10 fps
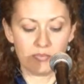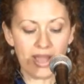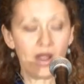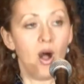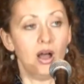
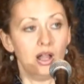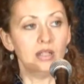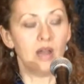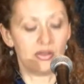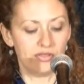by
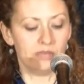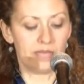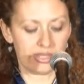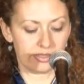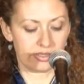all
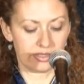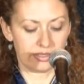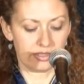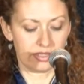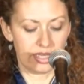lawful
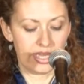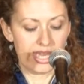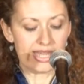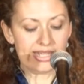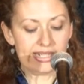means.
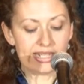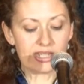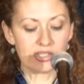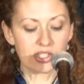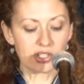
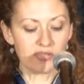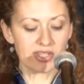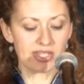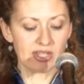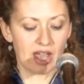Indeed,
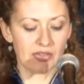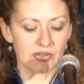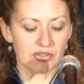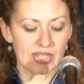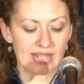service to
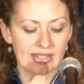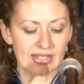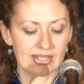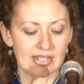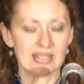others
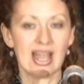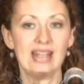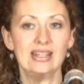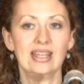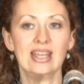and to
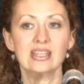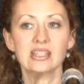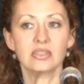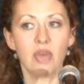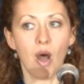society
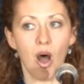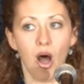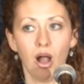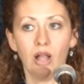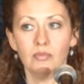is the
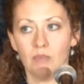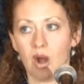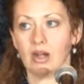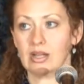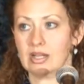
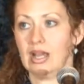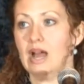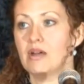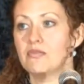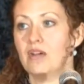hallmark
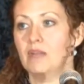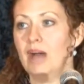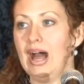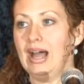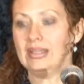of
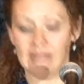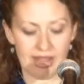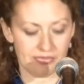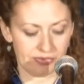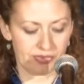a Baha'i
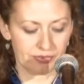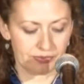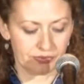life.